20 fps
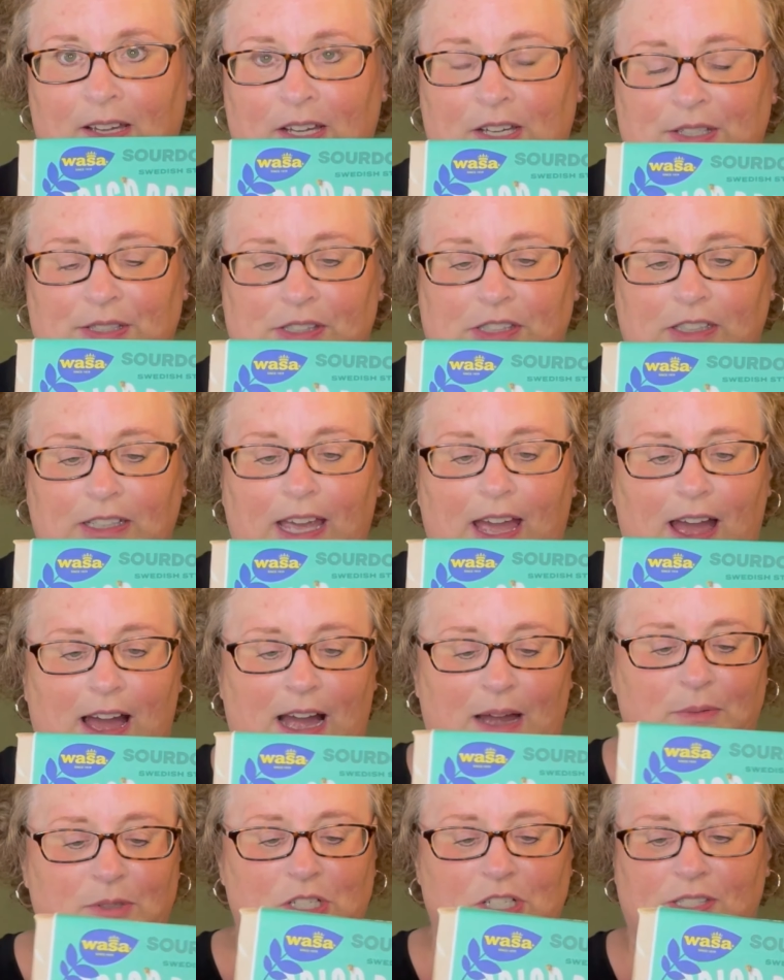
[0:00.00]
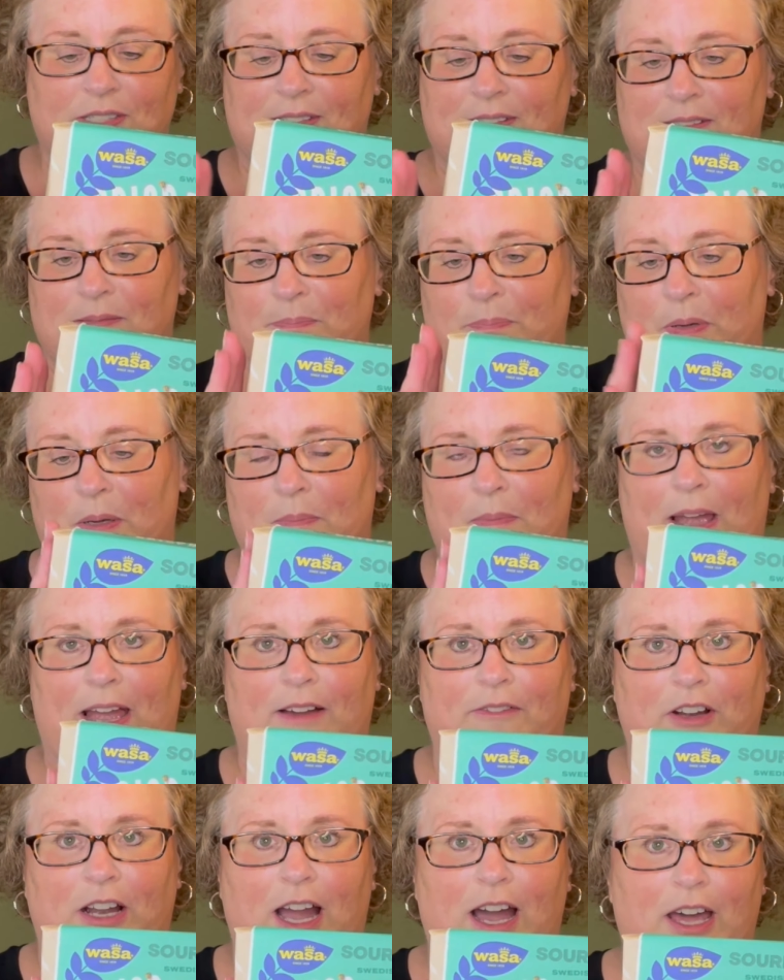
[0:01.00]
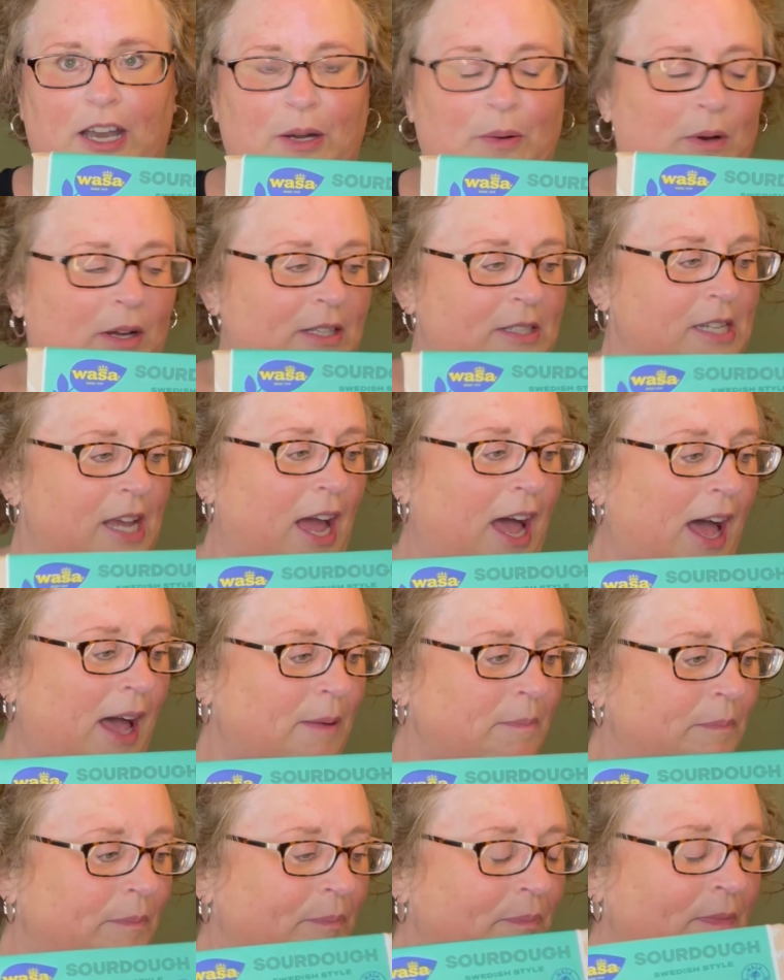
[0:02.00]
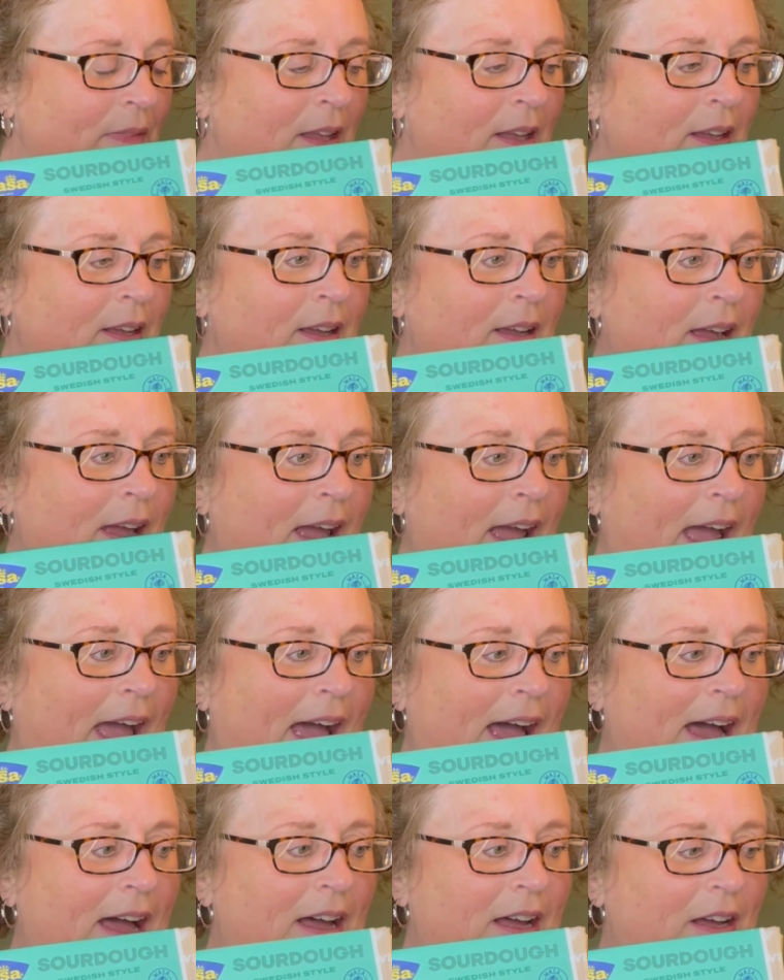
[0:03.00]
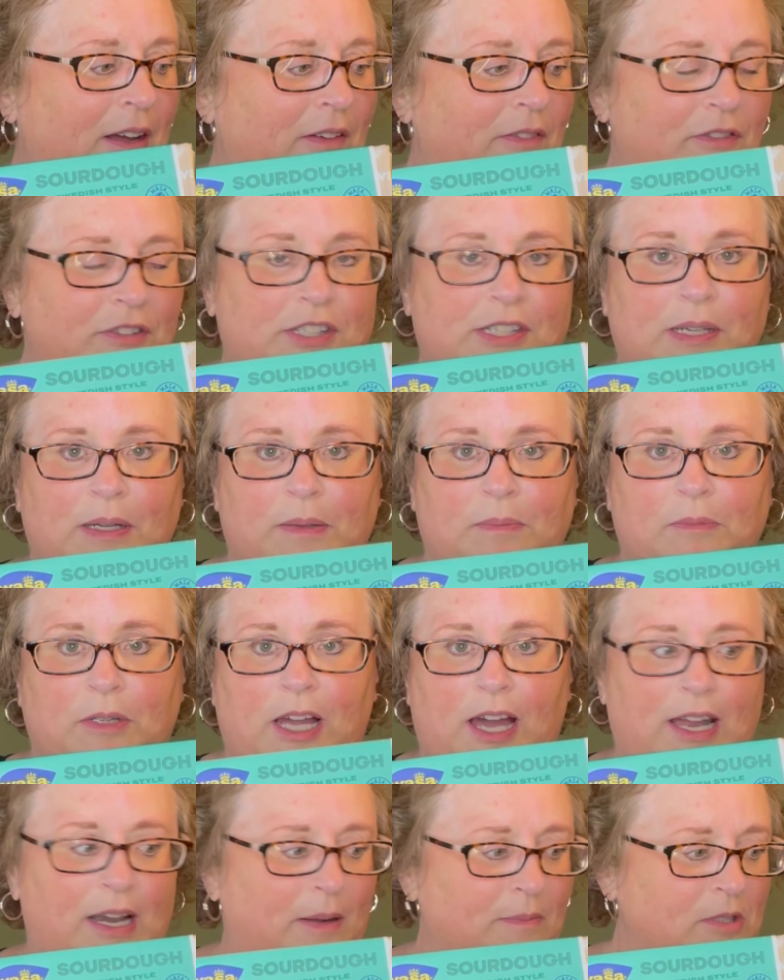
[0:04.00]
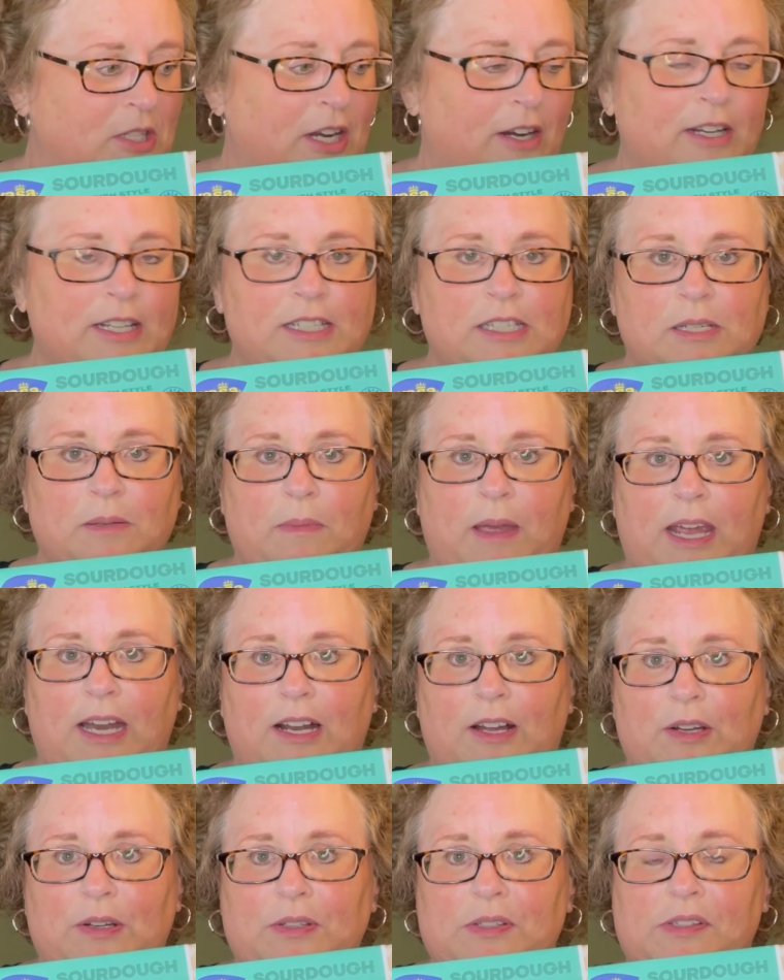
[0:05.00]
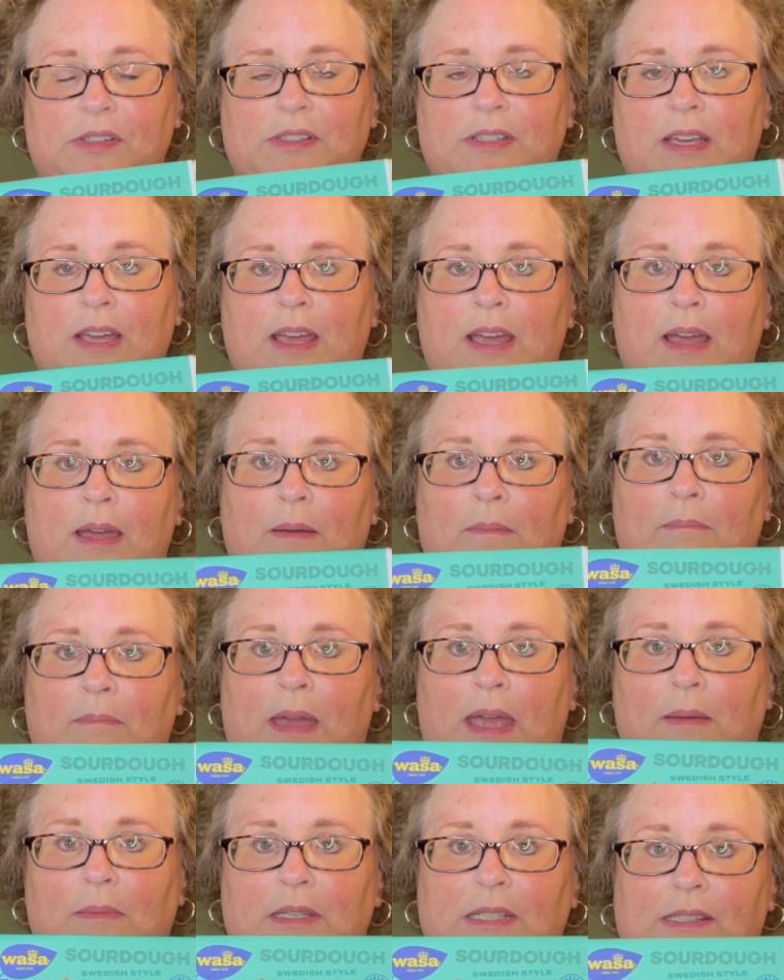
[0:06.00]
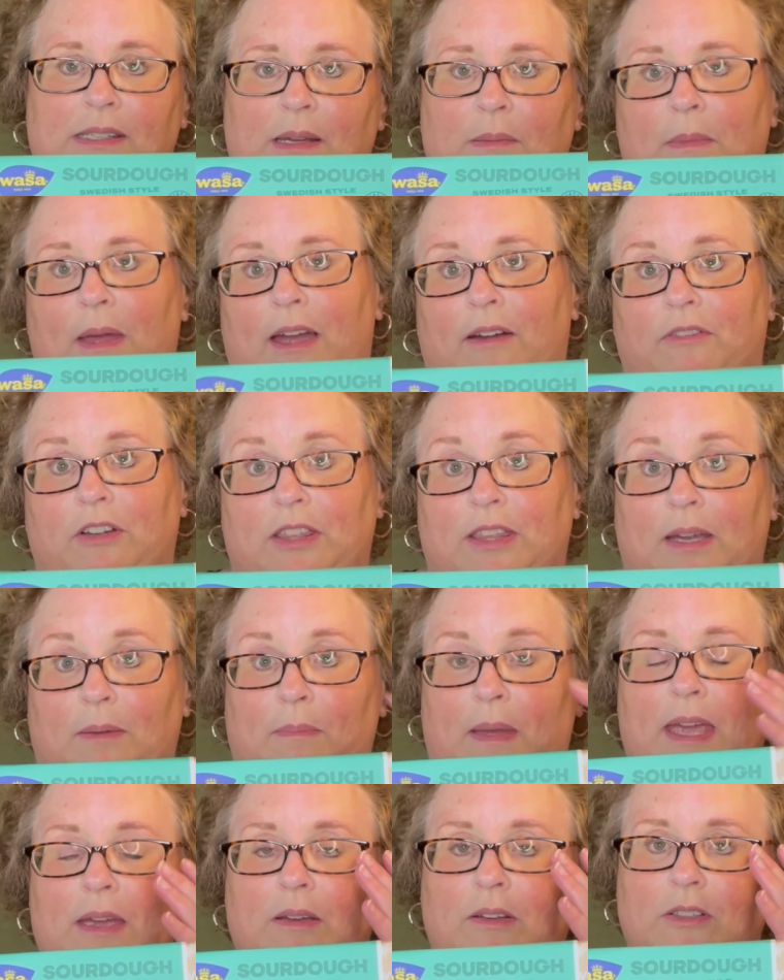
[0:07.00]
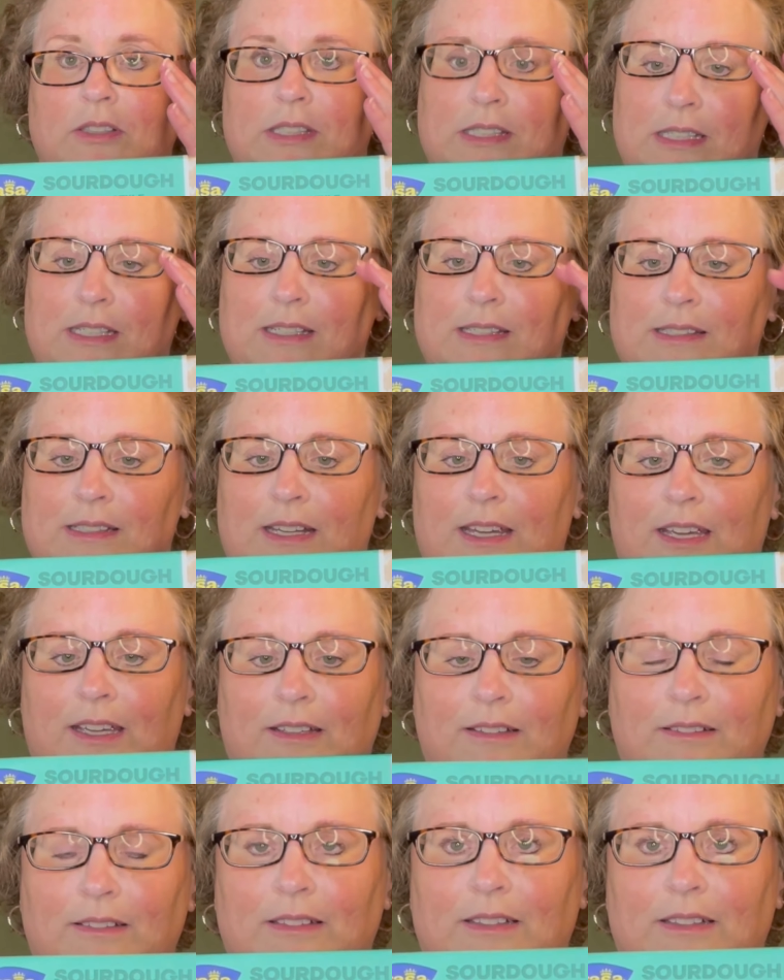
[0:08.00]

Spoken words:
So yeah, I would just put my avocado on top, have some cut up cherry tomatoes, maybe some everything bagel seasoning.